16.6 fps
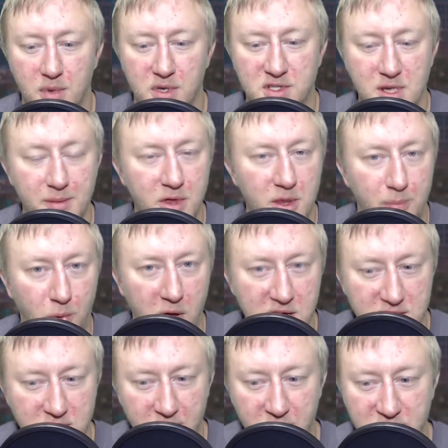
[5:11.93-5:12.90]
some of the
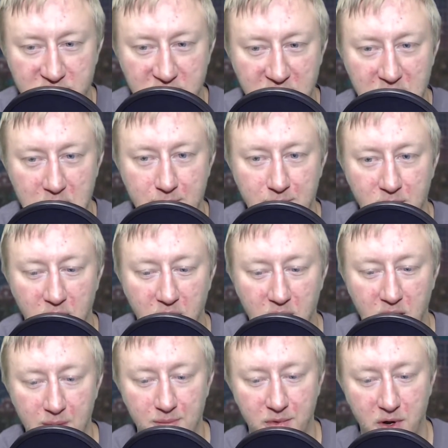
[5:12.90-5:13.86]
players on their team,
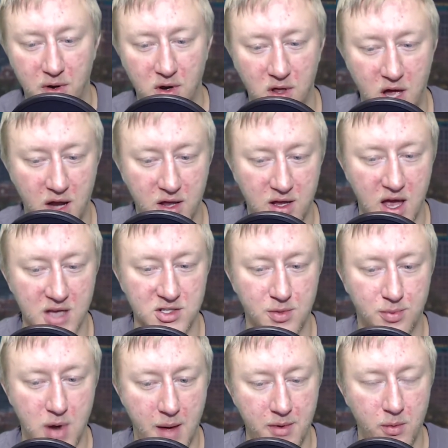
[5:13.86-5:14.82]
there are a lot of guys
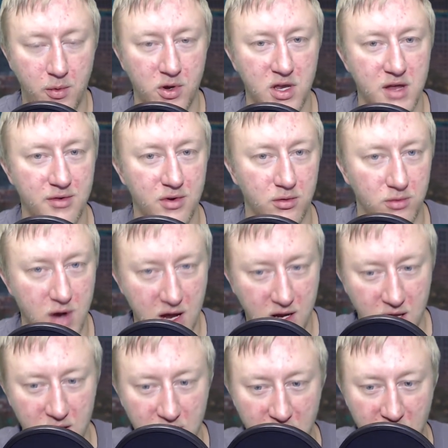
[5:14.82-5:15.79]
you probably wouldn't even
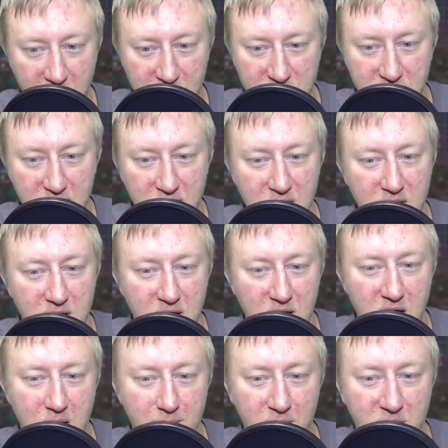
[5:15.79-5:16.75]
recognize
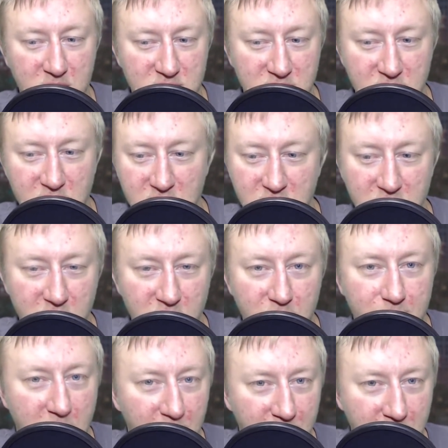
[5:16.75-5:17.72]
because you didn't hear
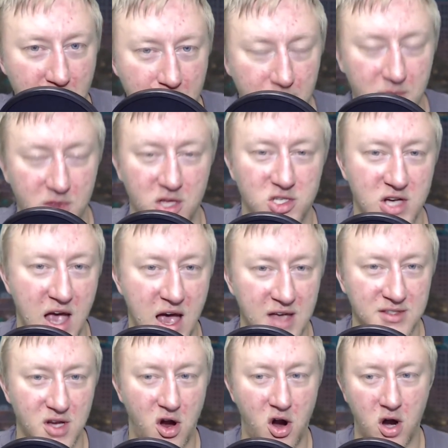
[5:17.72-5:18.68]
about them. I mean, the
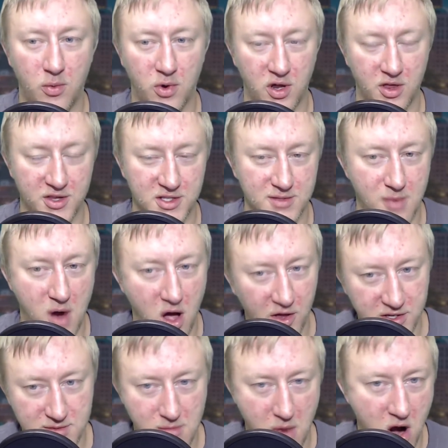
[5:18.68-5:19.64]
Jazz are one of the
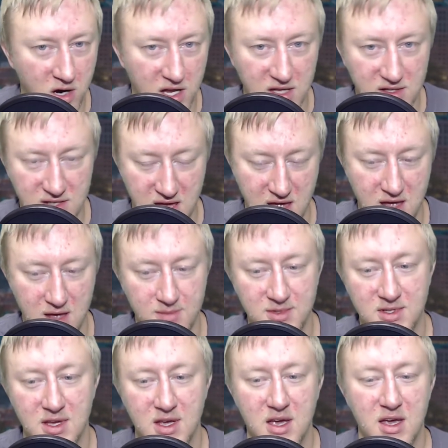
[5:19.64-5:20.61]
smallest market
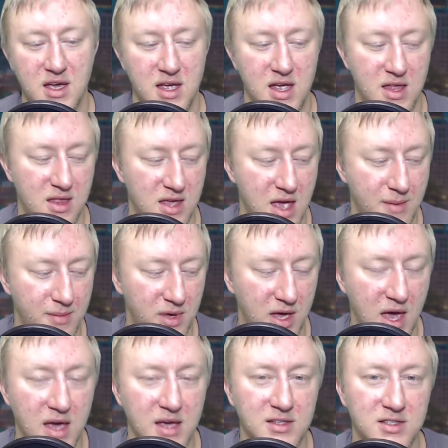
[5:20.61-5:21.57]
teams in the
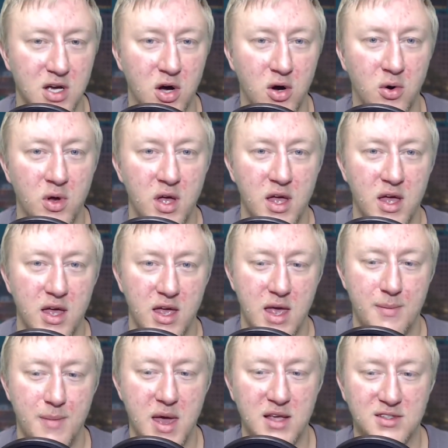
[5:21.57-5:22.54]
NBA, so
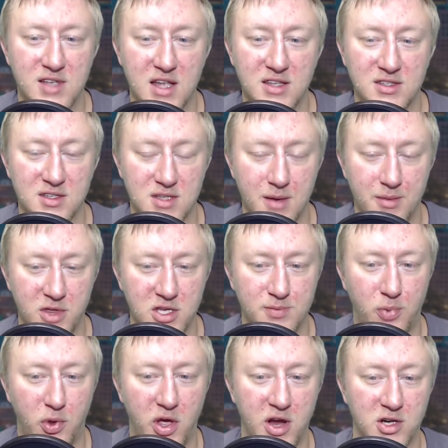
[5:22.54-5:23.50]
it makes sense that some of these
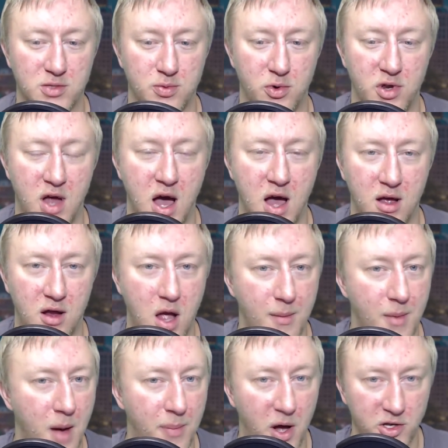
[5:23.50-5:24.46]
players would not
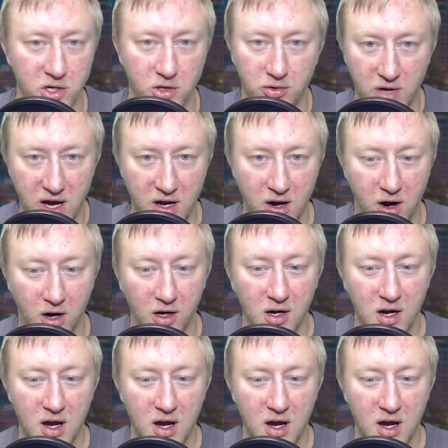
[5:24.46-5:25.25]
come up on your radar.